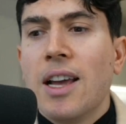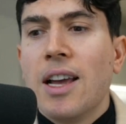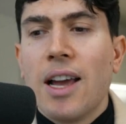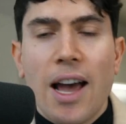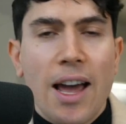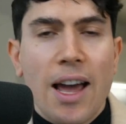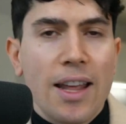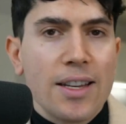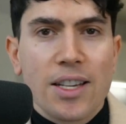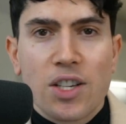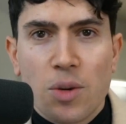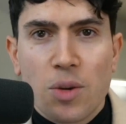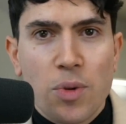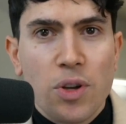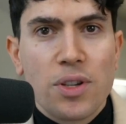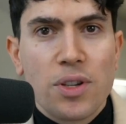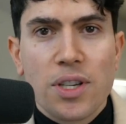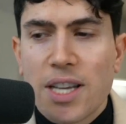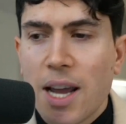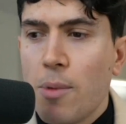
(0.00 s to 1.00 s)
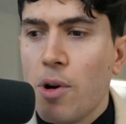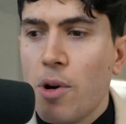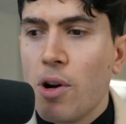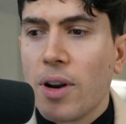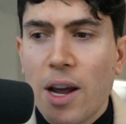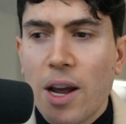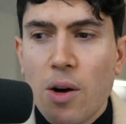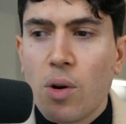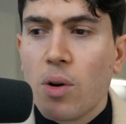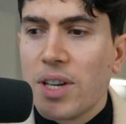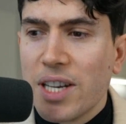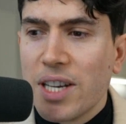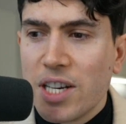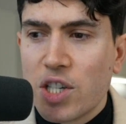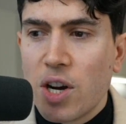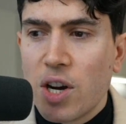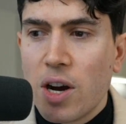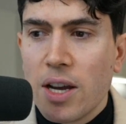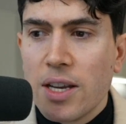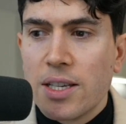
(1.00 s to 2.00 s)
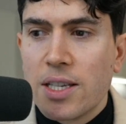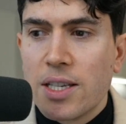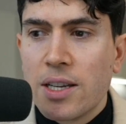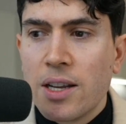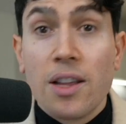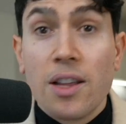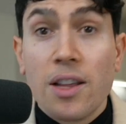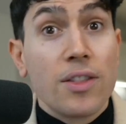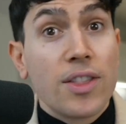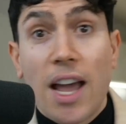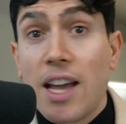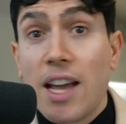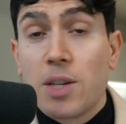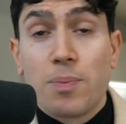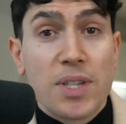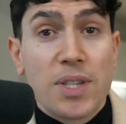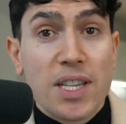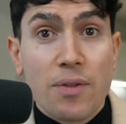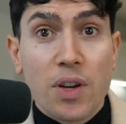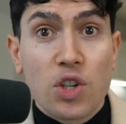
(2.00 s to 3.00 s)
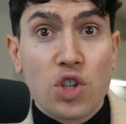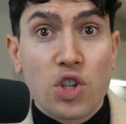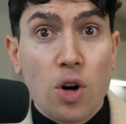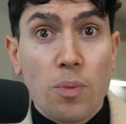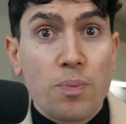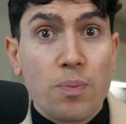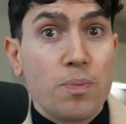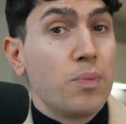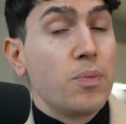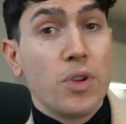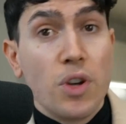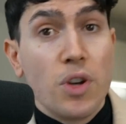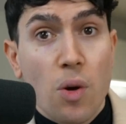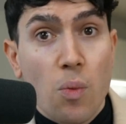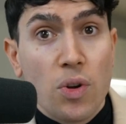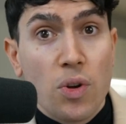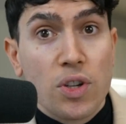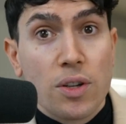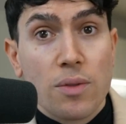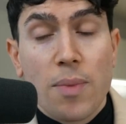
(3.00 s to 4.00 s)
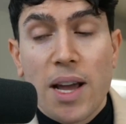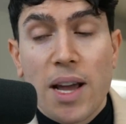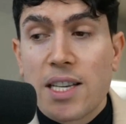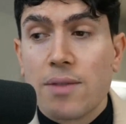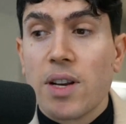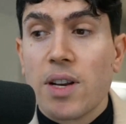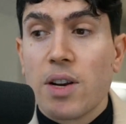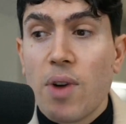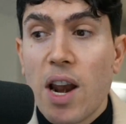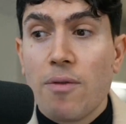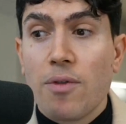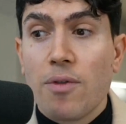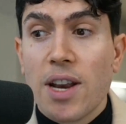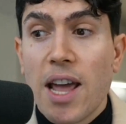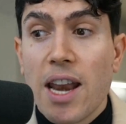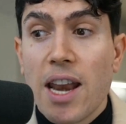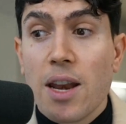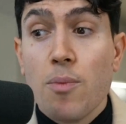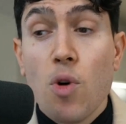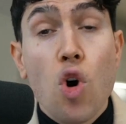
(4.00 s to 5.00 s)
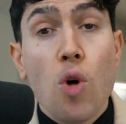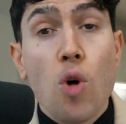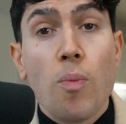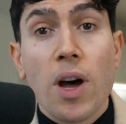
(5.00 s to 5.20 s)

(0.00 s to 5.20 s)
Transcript: And as computers came along and that all got digitized, that specific job, you know, wasn't massively relevant anymore.